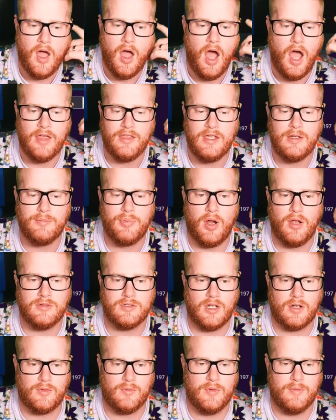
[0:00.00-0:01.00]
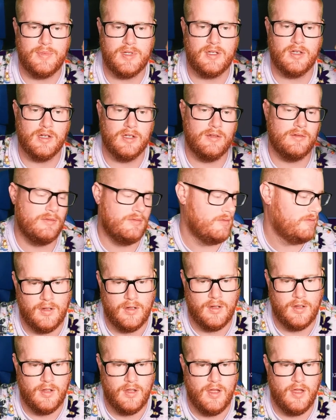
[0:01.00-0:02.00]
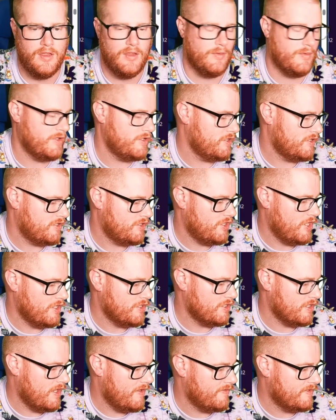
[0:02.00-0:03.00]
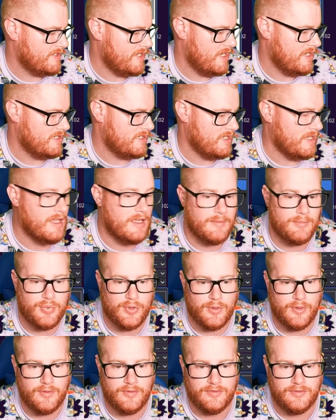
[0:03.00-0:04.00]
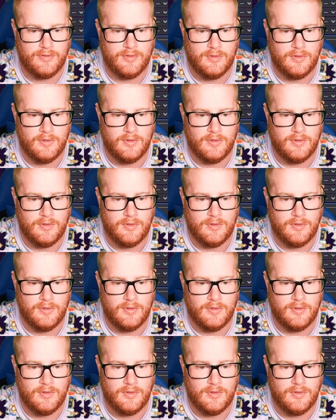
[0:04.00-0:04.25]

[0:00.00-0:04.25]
I think Bronzong would be good. And then we just change Levitate to Heat Proof.